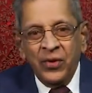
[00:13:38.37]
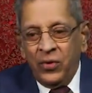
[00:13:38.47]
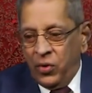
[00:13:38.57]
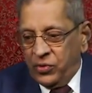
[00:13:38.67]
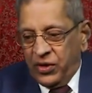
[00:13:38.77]

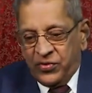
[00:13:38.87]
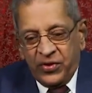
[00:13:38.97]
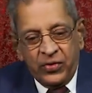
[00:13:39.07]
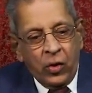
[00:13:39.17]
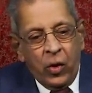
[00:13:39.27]
Oh, this
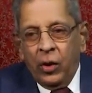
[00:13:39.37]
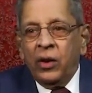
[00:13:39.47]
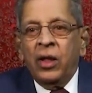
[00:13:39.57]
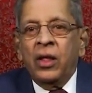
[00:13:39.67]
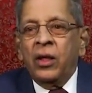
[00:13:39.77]
is the hall.
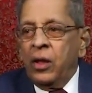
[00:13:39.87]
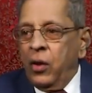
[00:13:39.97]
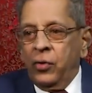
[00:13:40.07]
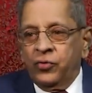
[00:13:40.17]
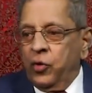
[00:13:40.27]

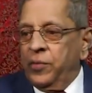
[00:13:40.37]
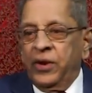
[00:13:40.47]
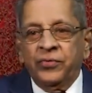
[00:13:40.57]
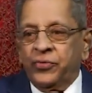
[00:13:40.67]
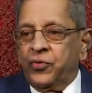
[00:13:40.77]
Oh, so
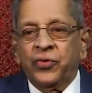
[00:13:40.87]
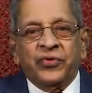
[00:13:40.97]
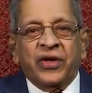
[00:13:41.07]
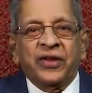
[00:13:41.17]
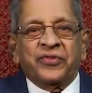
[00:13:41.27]
many students
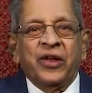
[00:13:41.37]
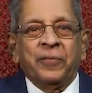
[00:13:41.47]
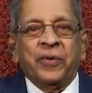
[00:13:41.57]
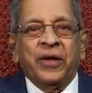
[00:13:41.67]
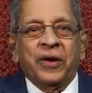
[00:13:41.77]
can
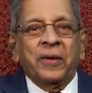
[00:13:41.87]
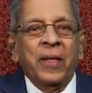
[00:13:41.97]
sleep here.